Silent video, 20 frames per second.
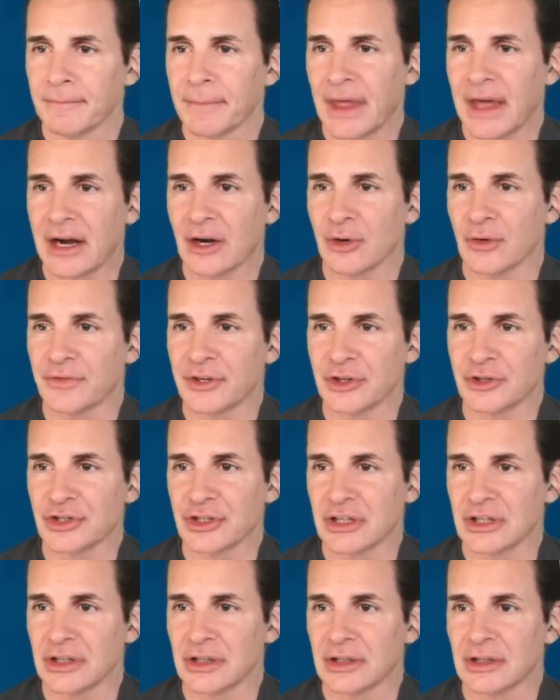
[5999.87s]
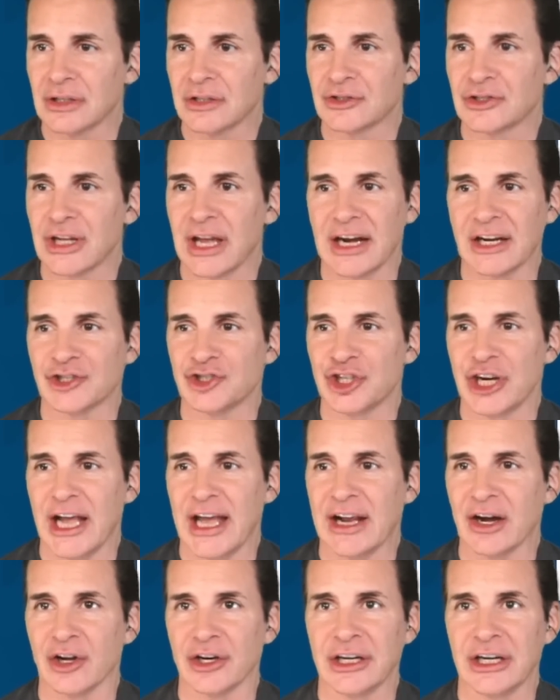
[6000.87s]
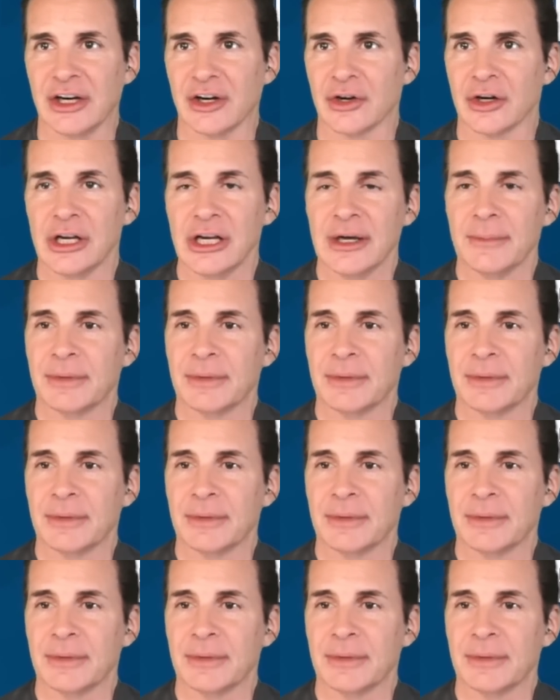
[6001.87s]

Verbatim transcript: I don't know if there's a, there's not a chat on here,